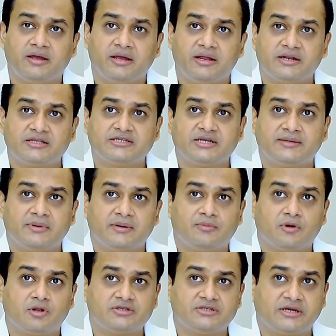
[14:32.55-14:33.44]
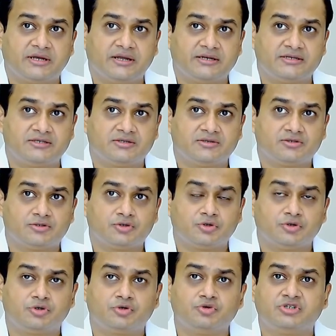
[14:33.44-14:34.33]
in a cerebral palsy kids.
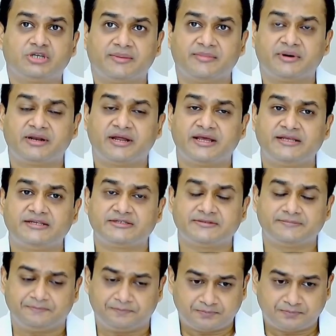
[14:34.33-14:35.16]
So to summarize,